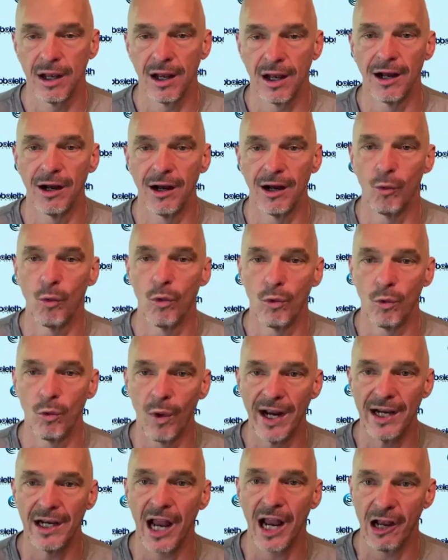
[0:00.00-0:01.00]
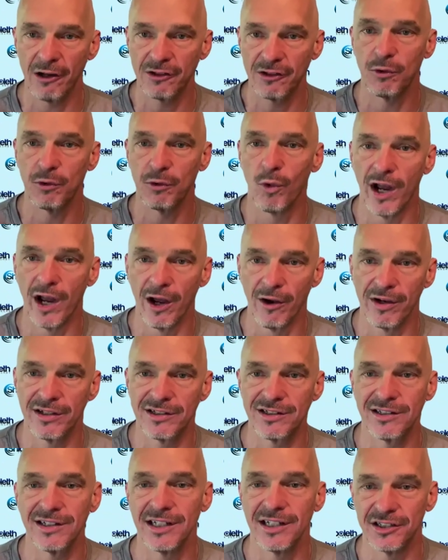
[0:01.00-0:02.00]
Uh, weight loss and
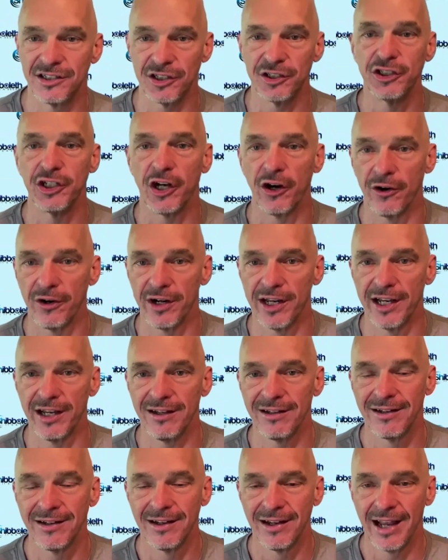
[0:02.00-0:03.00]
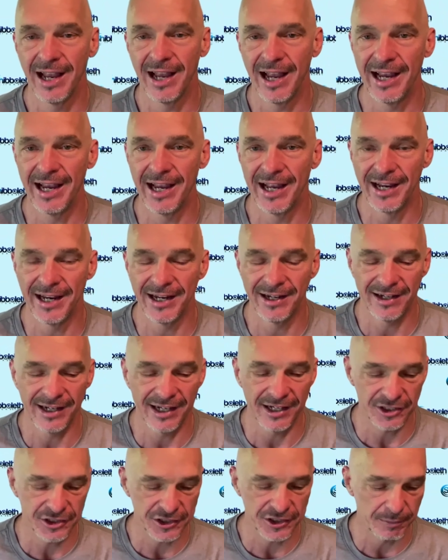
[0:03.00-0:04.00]
wellness is a journey, and
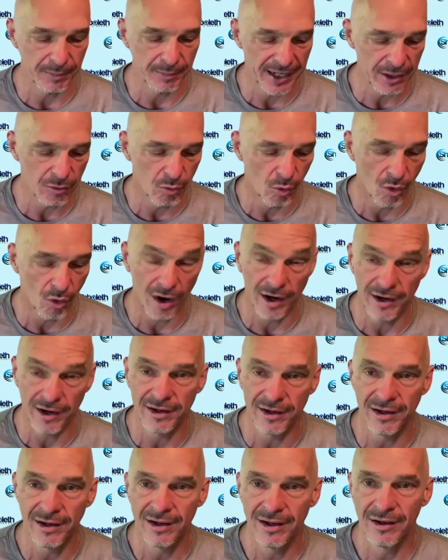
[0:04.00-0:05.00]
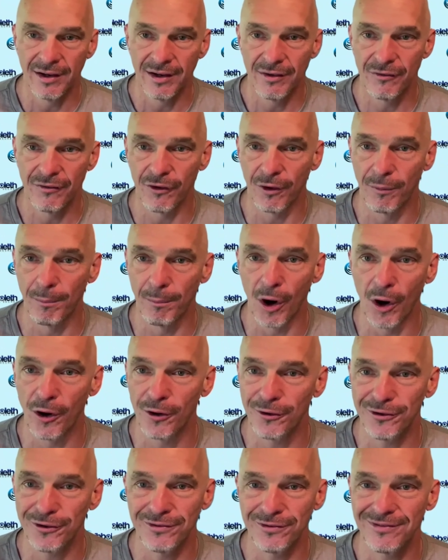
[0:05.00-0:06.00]
it should be one from
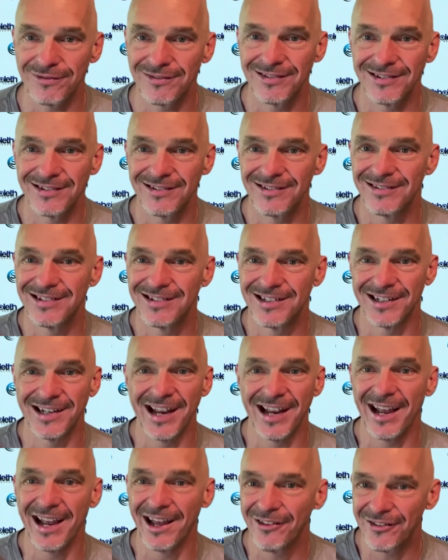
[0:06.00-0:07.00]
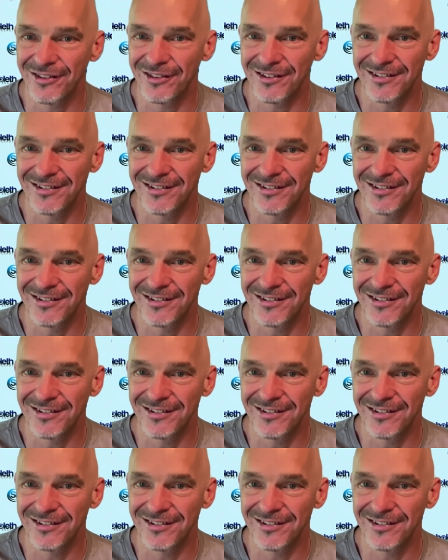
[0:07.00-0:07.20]
birth to death.